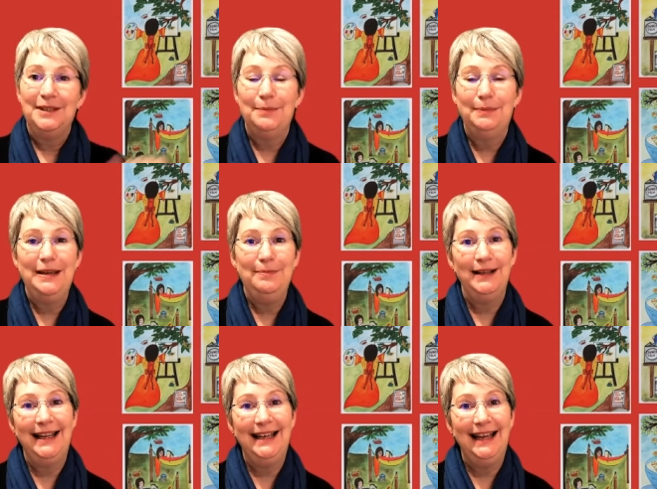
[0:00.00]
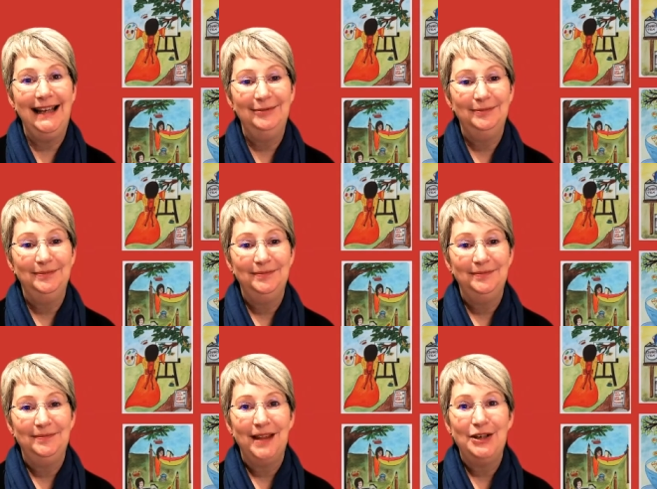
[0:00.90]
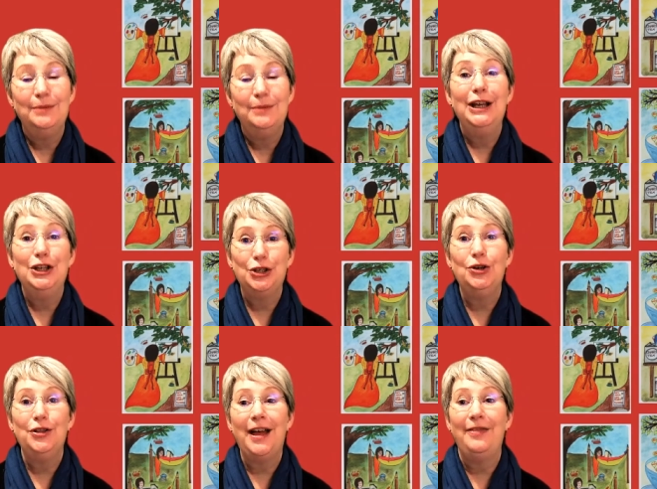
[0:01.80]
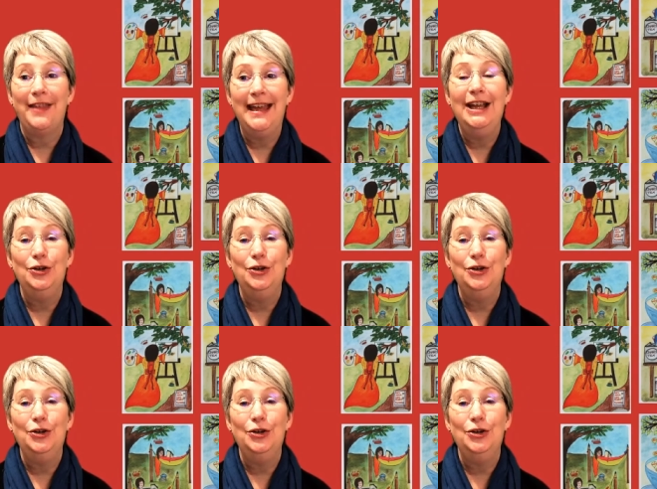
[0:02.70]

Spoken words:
to people here to make sure that they